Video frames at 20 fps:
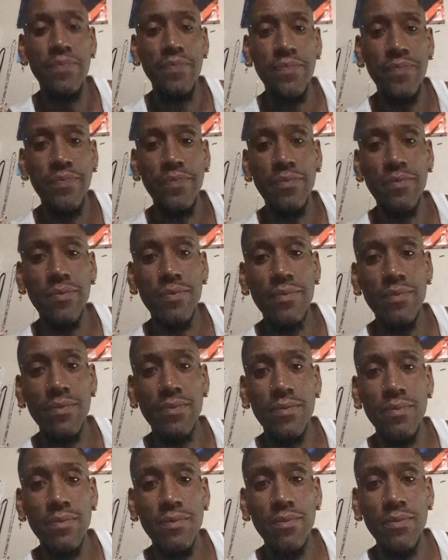
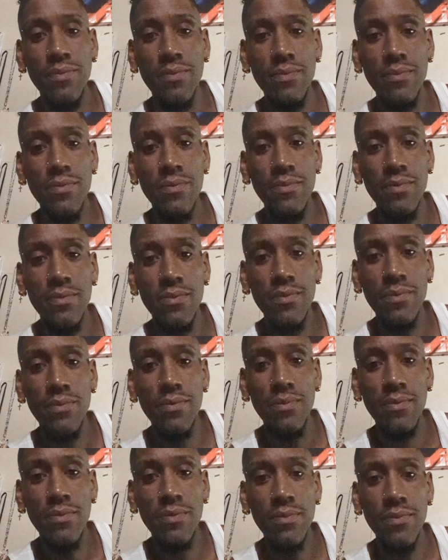
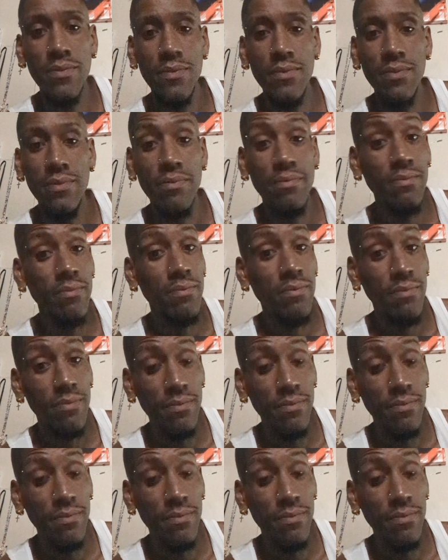Nothing is said.